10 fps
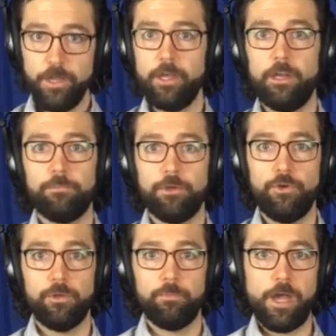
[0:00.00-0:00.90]
and I'm
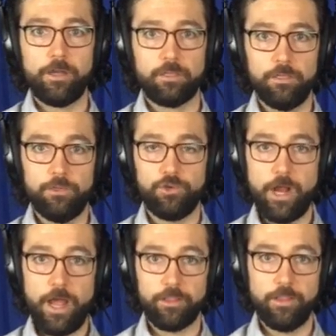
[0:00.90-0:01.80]
going back to the
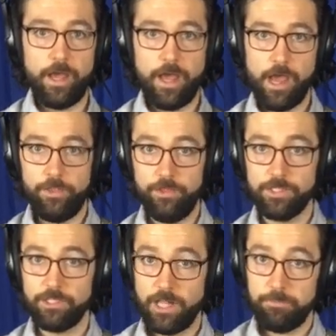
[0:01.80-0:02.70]
track that had the
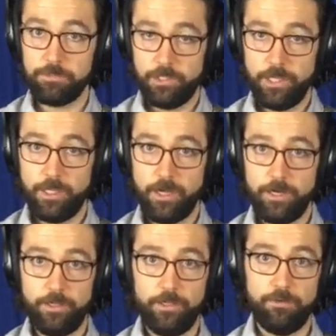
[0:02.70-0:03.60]
slap delay on
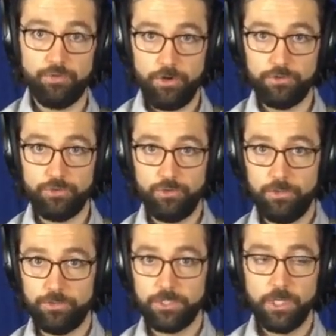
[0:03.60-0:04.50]
it in Pro
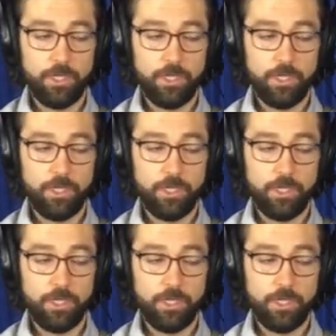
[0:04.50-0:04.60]
Tools.